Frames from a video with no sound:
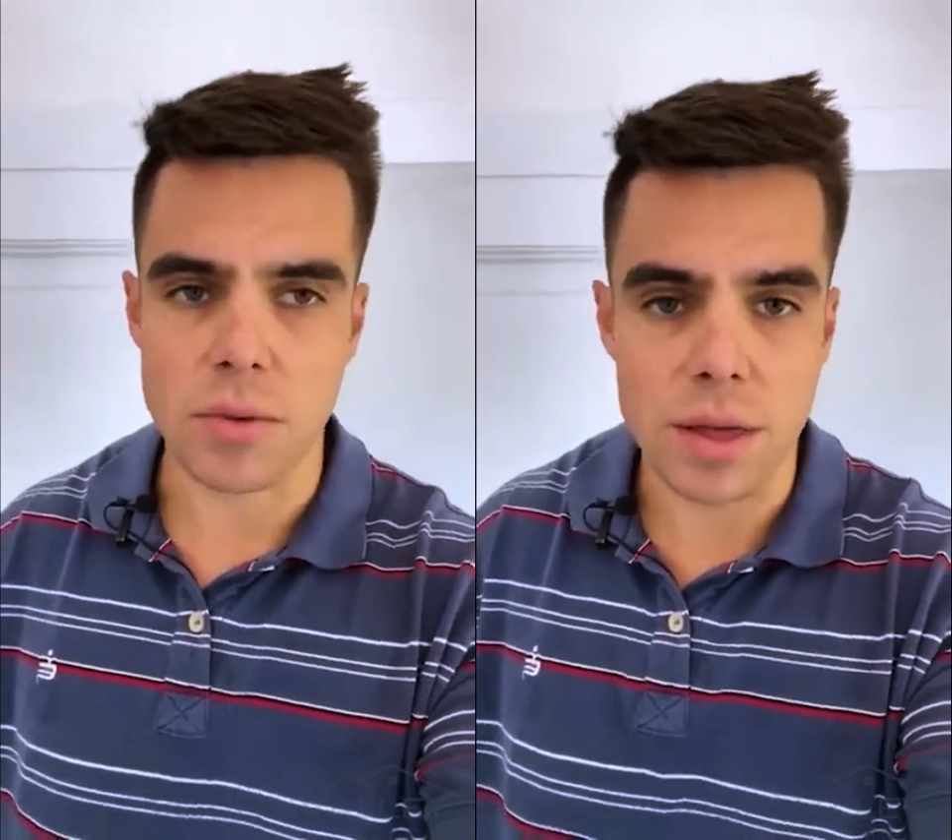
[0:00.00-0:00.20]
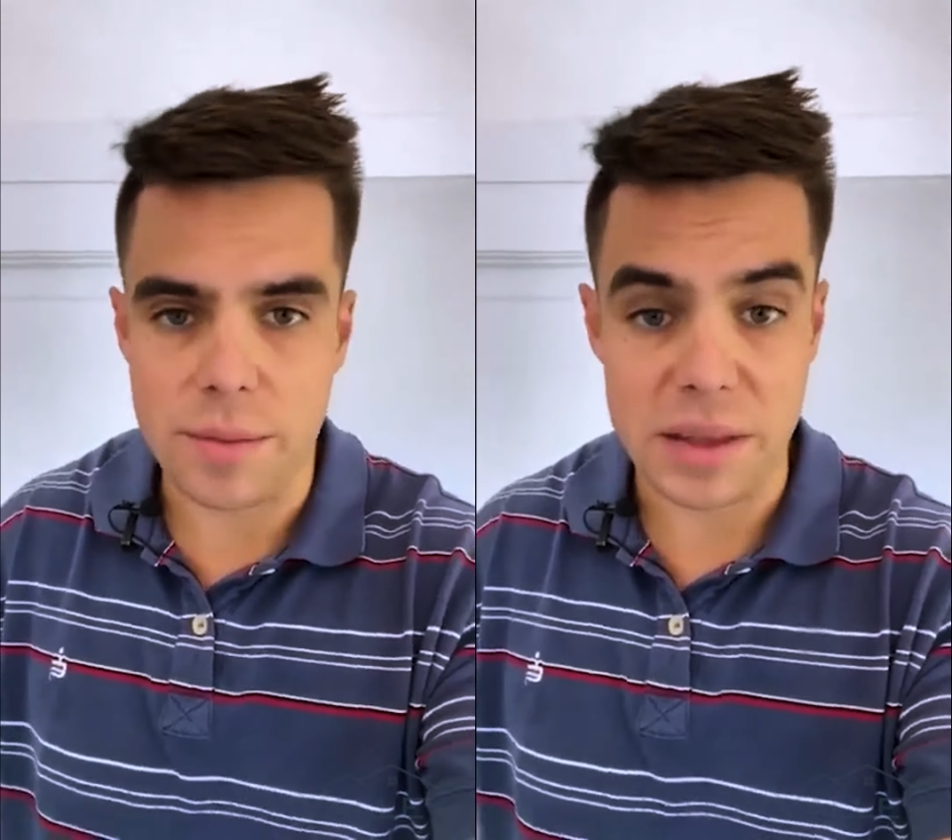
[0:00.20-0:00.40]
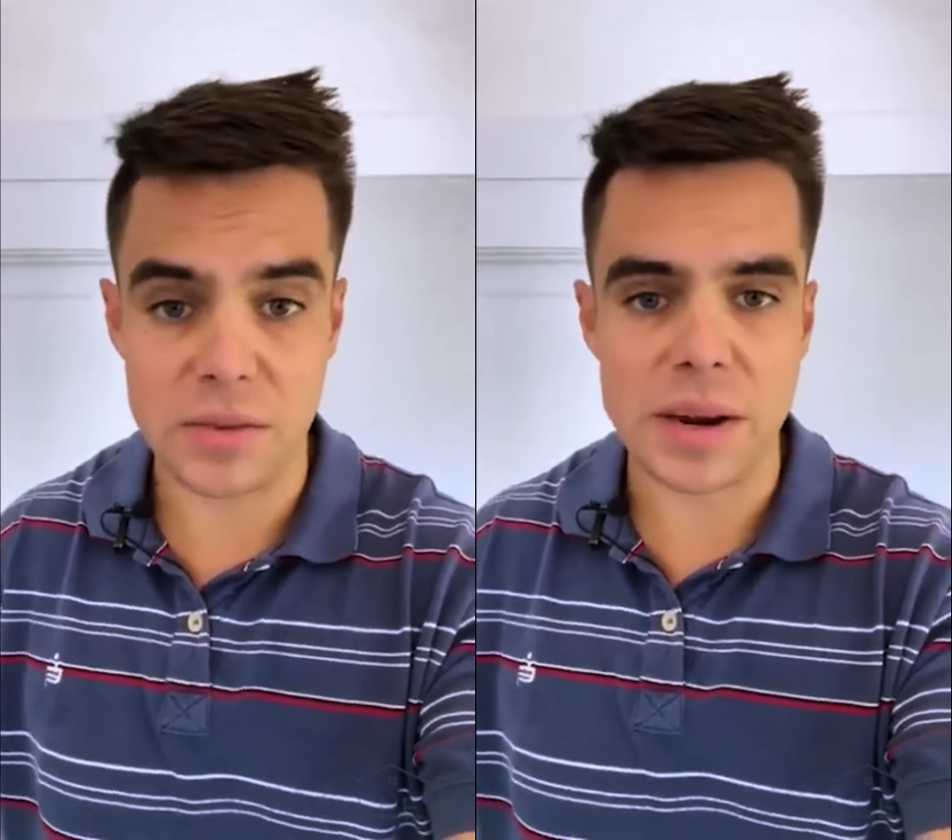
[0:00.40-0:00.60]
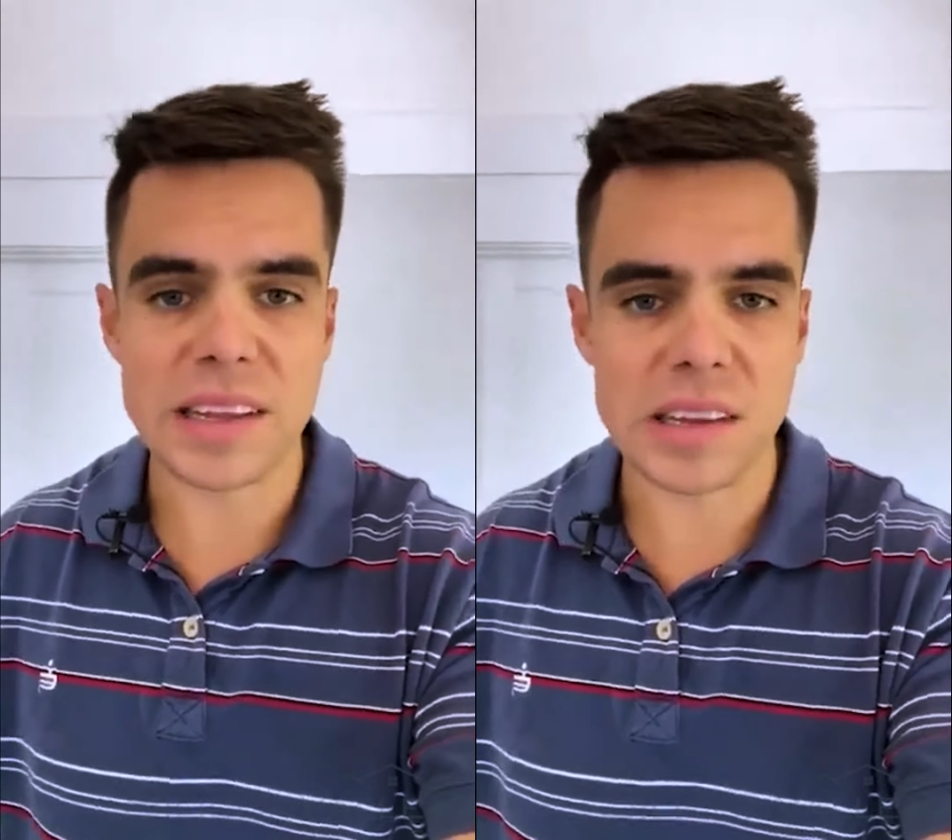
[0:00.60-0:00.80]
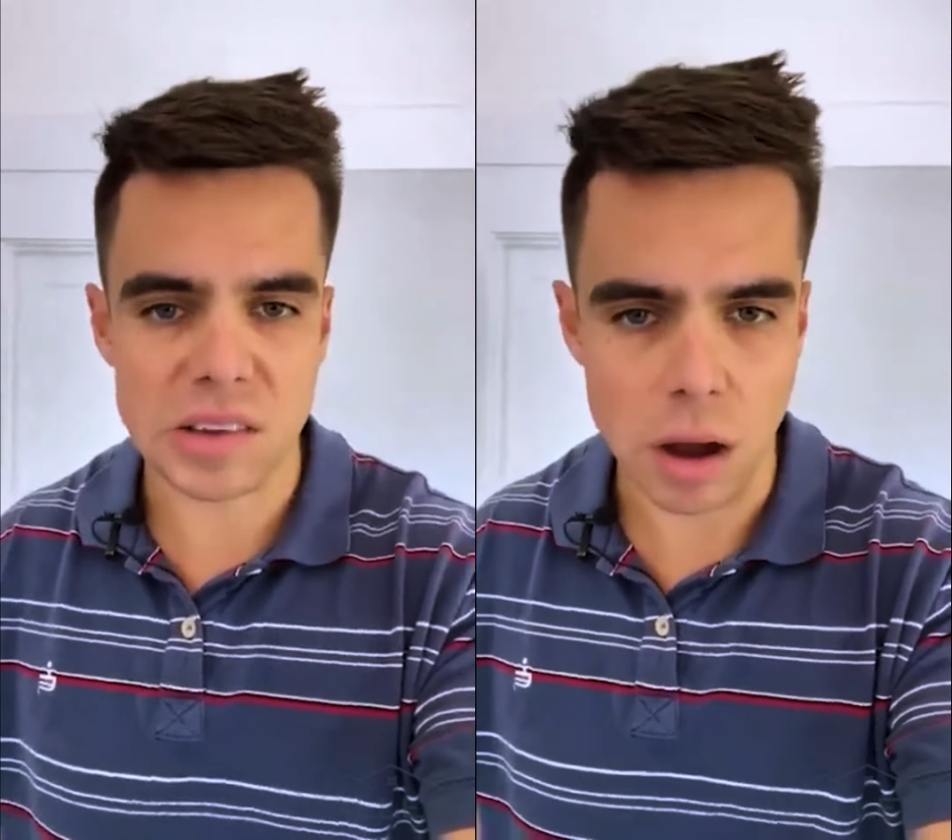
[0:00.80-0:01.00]
Well, it means we
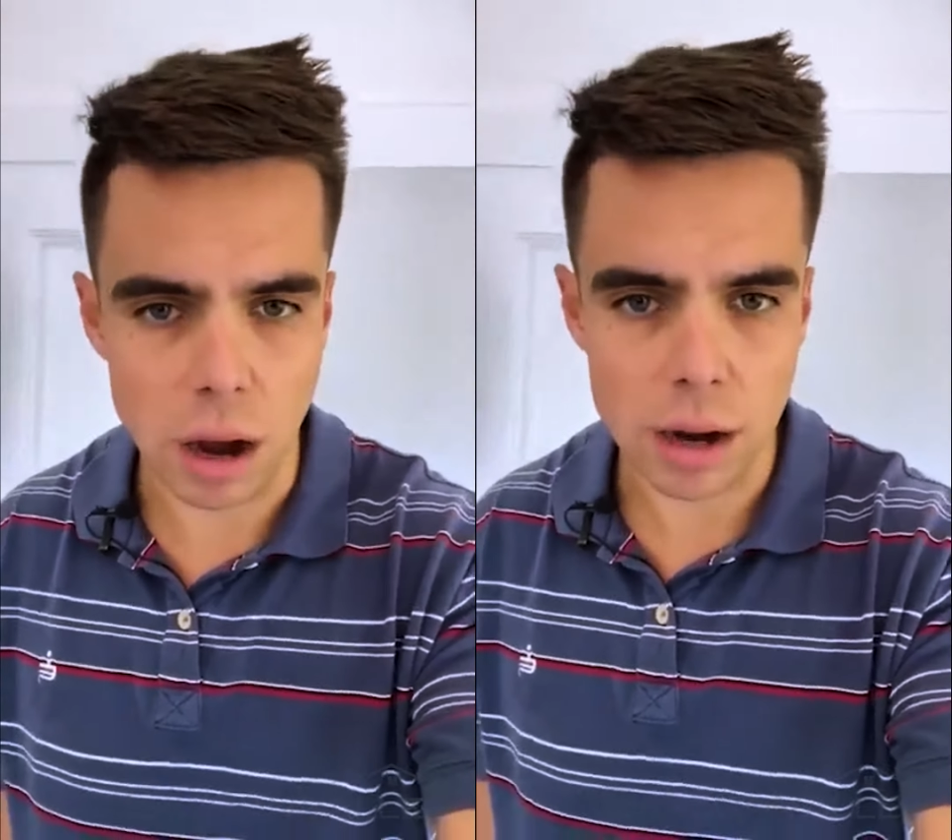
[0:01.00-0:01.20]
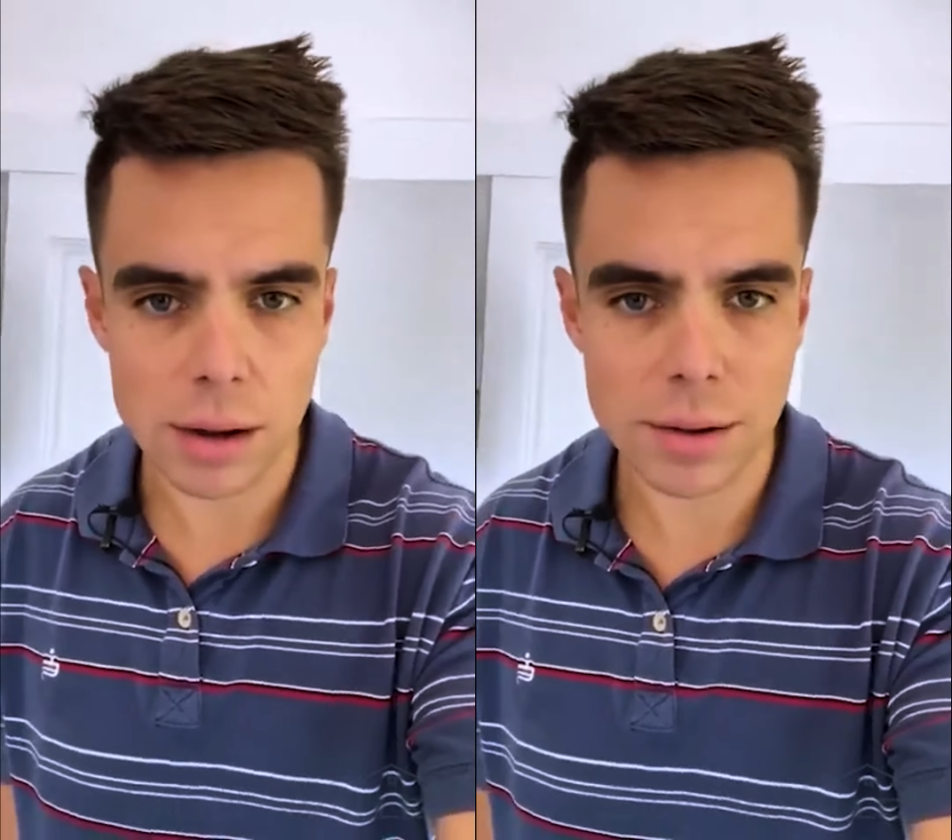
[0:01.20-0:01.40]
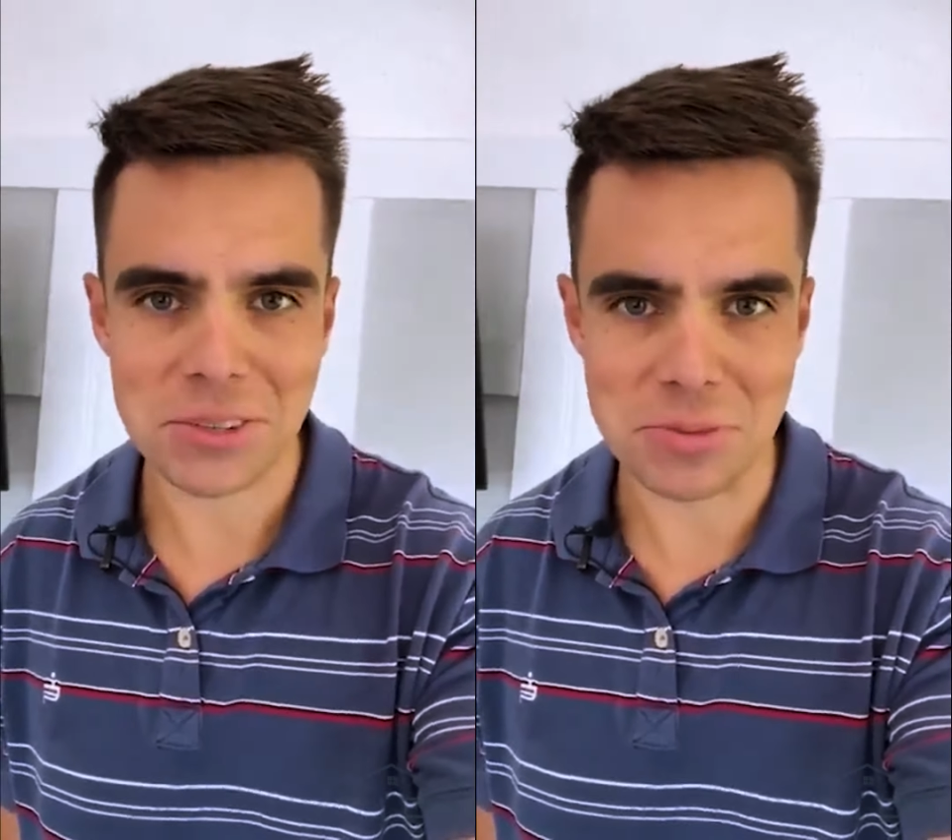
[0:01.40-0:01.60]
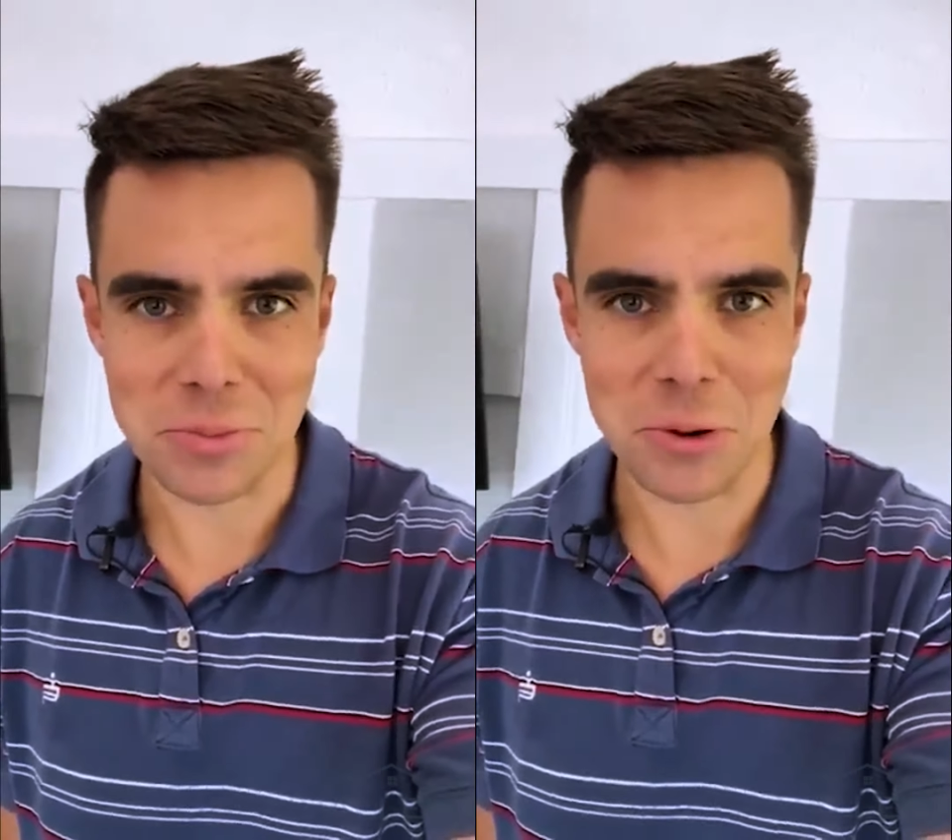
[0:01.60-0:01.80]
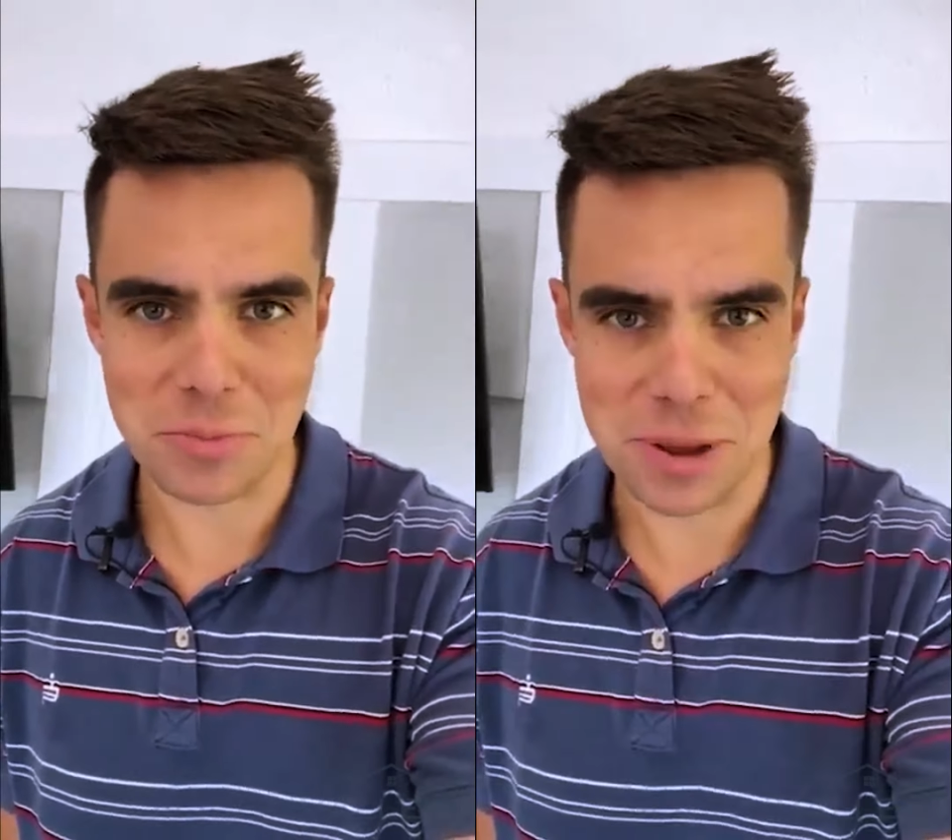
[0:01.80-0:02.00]
need to talk to
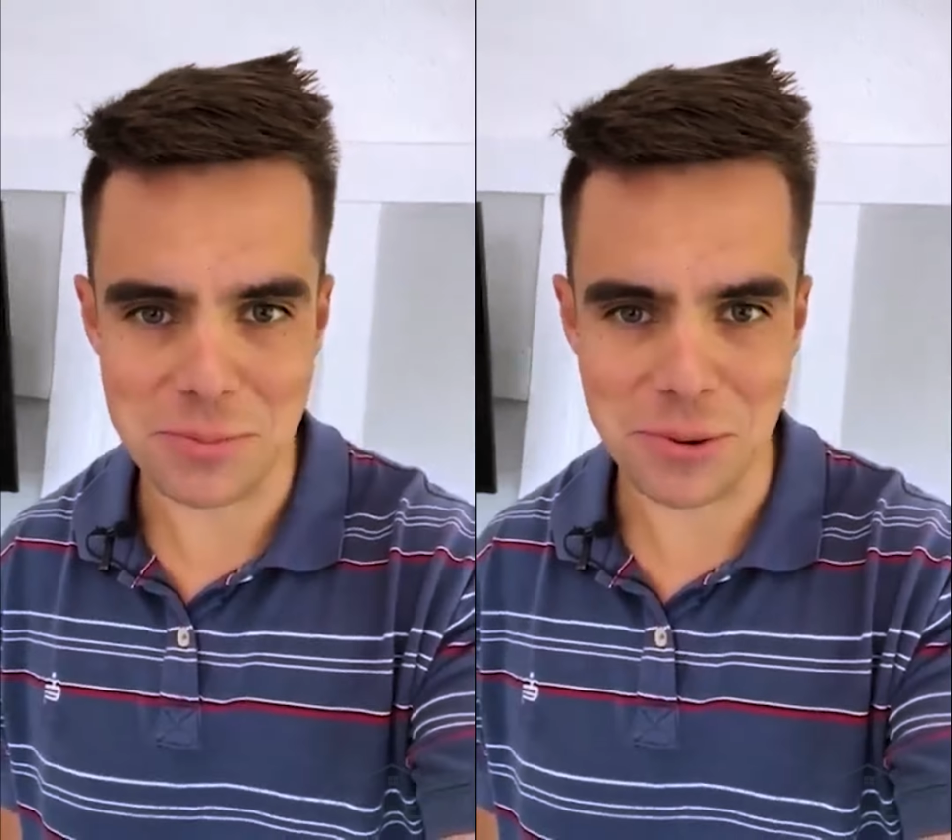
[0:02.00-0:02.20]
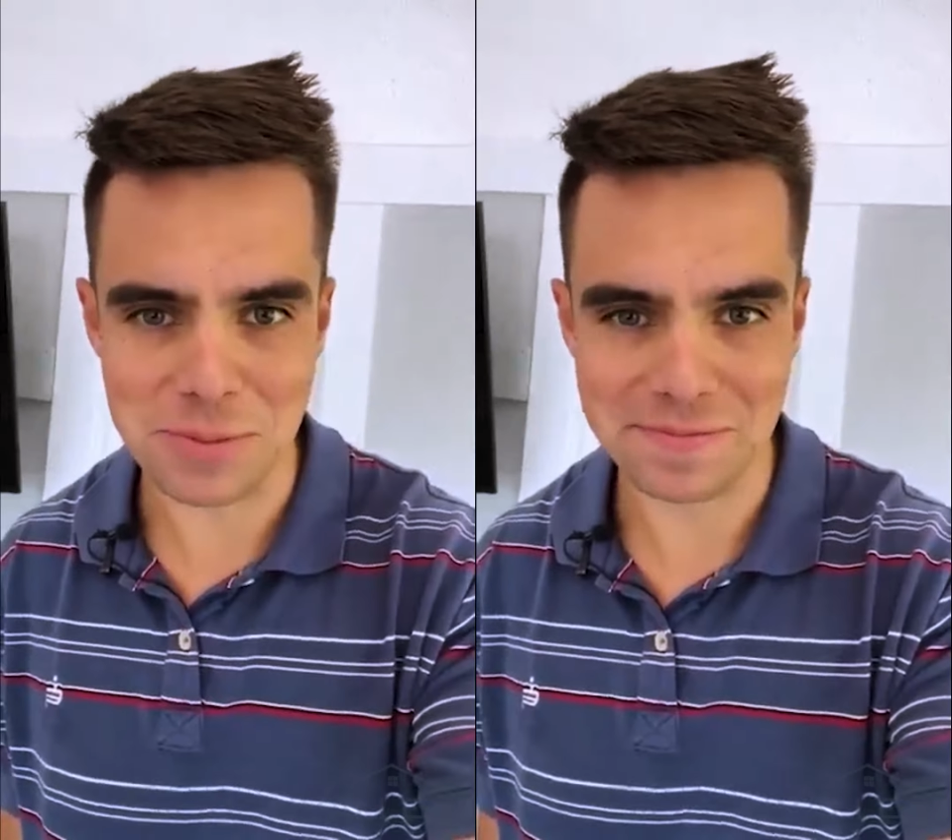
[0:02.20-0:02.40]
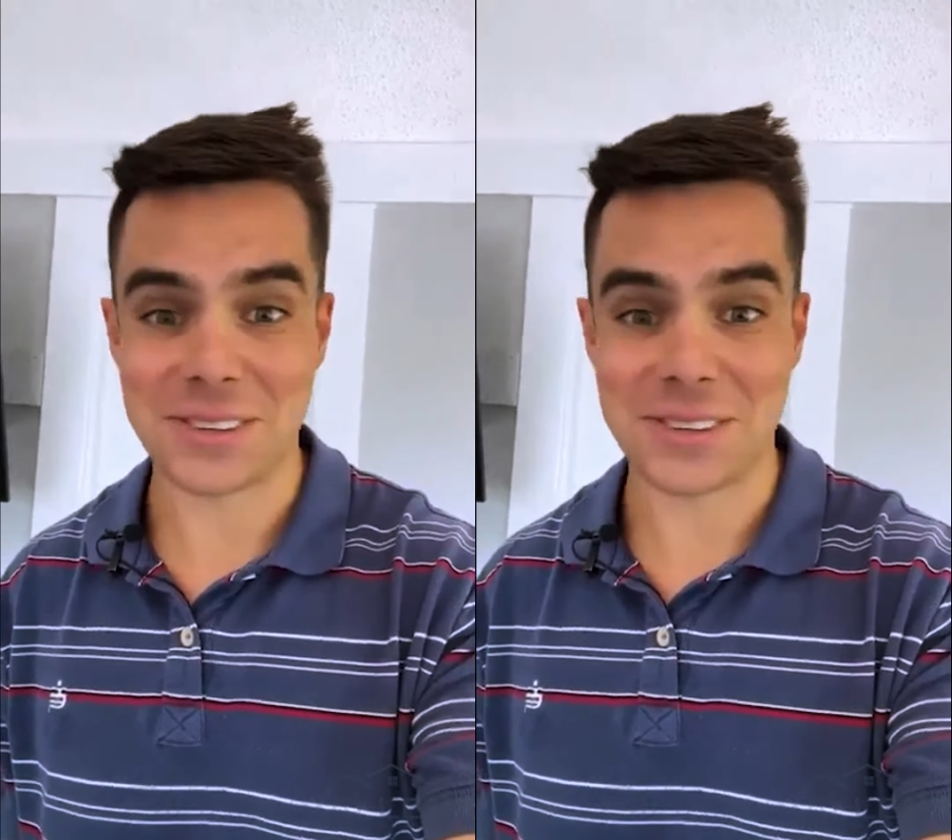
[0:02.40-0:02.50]
more people.